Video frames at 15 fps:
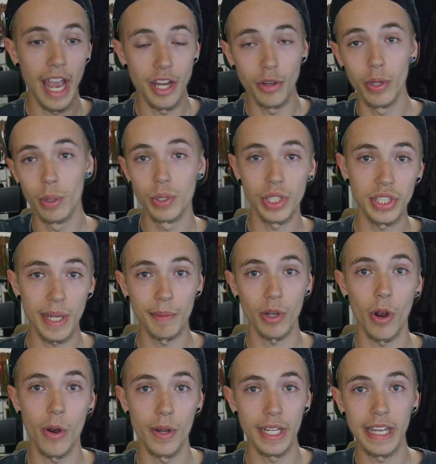and you use the same
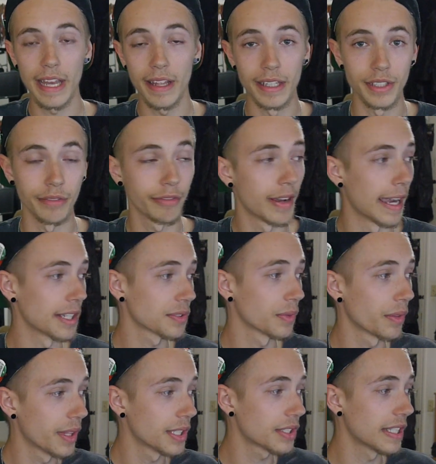card to get its effects.
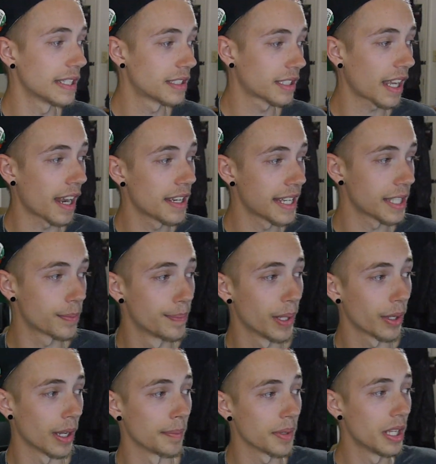Well, this, it kind of takes
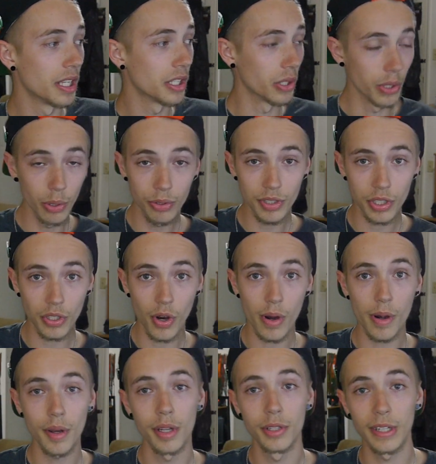build up. You use this
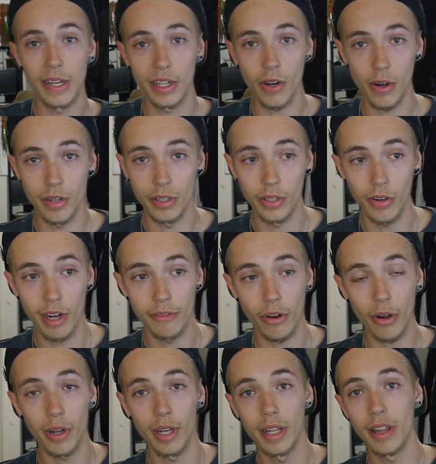card to get a card to your
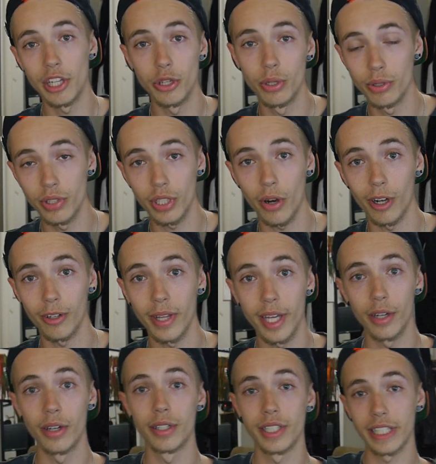graveyard, then you use the card
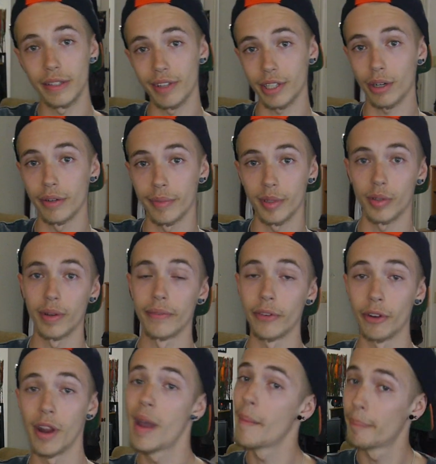later to get that card from the
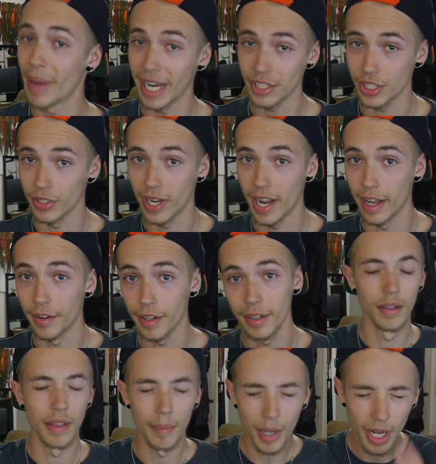graveyard back to your hand.
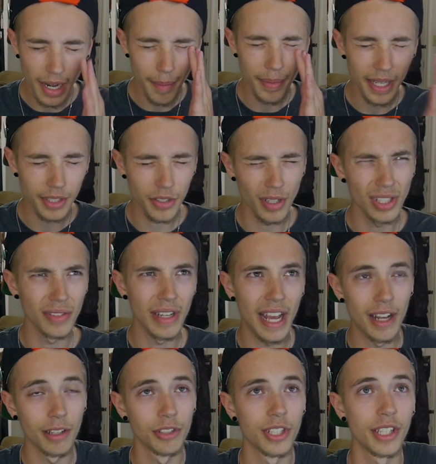That might not be as good as an
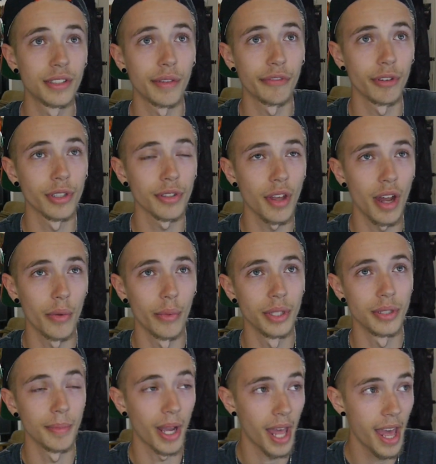analogy as I first thought it
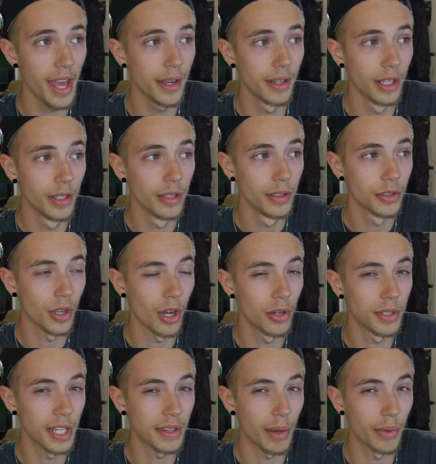was in my head,
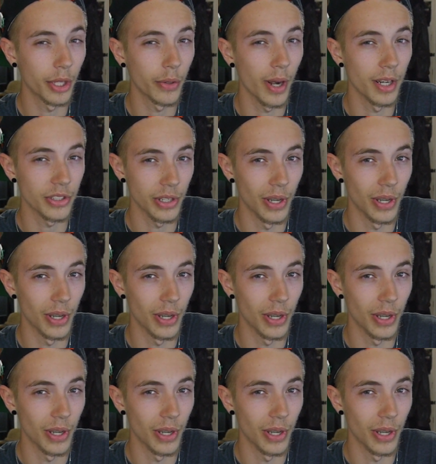so take that with a grain of